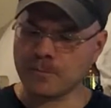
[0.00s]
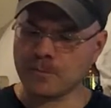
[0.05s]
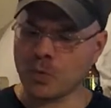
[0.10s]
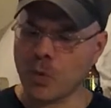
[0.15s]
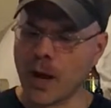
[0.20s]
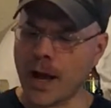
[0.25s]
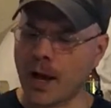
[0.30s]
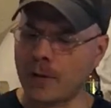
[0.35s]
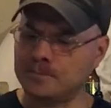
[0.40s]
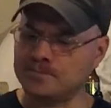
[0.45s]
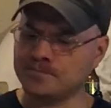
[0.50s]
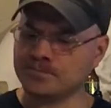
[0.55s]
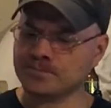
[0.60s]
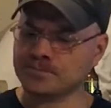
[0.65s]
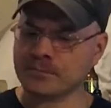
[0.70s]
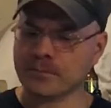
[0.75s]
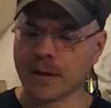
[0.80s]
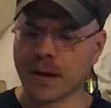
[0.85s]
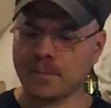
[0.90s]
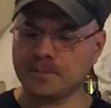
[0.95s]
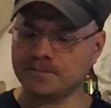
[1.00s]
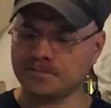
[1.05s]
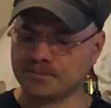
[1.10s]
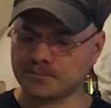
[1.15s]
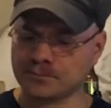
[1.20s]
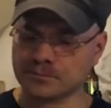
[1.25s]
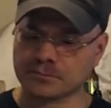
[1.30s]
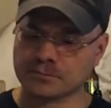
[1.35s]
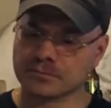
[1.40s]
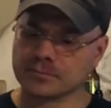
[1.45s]
Wow,
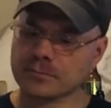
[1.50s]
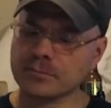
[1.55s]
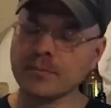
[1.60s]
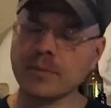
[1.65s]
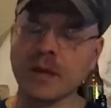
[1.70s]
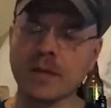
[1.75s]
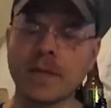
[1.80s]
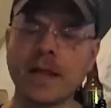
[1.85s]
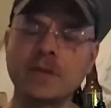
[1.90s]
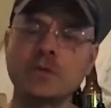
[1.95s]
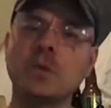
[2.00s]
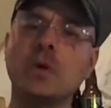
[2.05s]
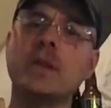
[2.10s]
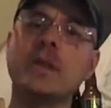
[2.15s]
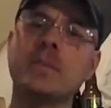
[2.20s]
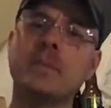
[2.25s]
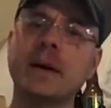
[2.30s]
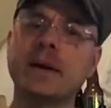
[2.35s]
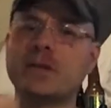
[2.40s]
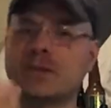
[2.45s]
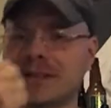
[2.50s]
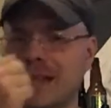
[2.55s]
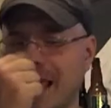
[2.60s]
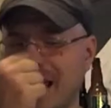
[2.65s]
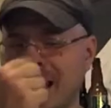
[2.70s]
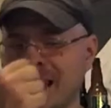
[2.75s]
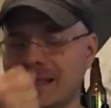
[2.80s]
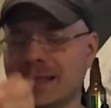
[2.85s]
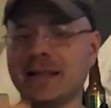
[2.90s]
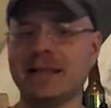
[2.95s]
that's one of the better
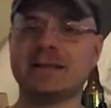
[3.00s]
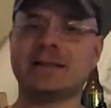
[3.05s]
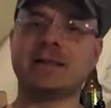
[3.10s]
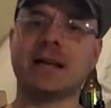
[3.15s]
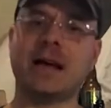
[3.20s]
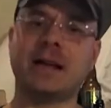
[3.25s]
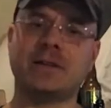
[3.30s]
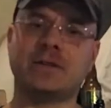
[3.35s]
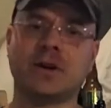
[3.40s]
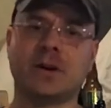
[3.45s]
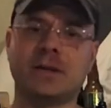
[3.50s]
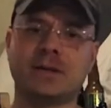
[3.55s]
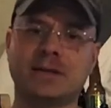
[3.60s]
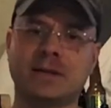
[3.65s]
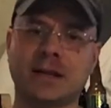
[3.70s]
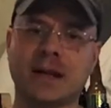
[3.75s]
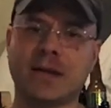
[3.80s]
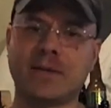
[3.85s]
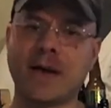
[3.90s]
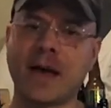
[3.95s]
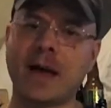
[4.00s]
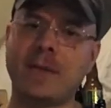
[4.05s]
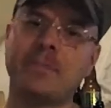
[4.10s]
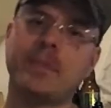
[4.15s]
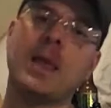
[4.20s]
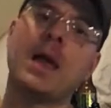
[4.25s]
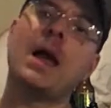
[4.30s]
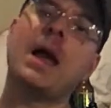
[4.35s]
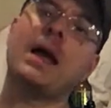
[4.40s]
tasting Saisons that I've had.